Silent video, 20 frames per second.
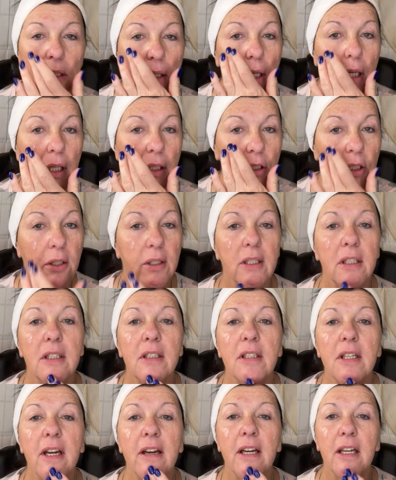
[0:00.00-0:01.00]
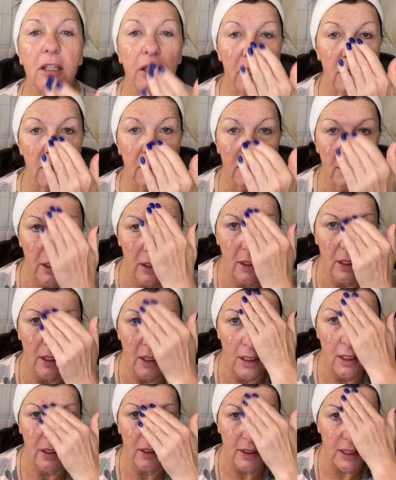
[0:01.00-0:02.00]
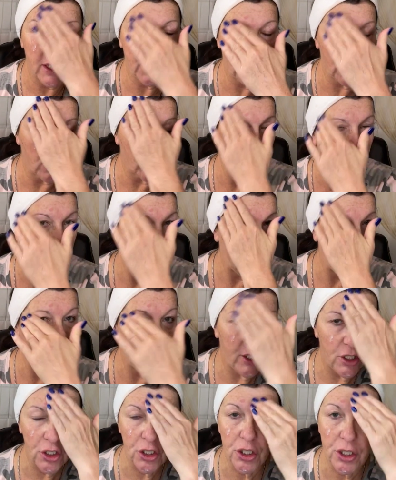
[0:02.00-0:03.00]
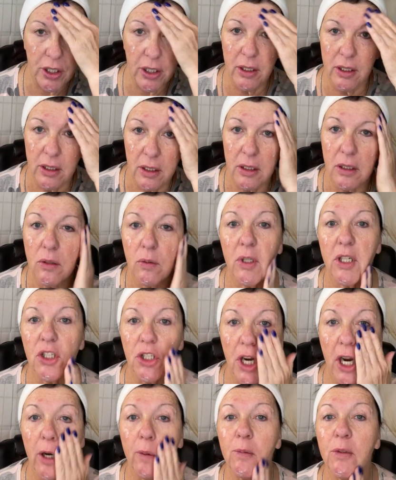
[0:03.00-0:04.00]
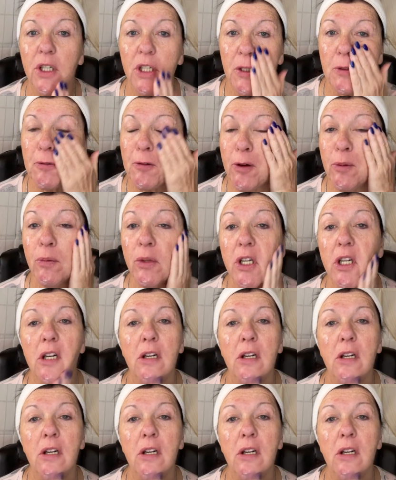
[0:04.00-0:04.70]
I'll do it with this hand. Digital Age, which helps us from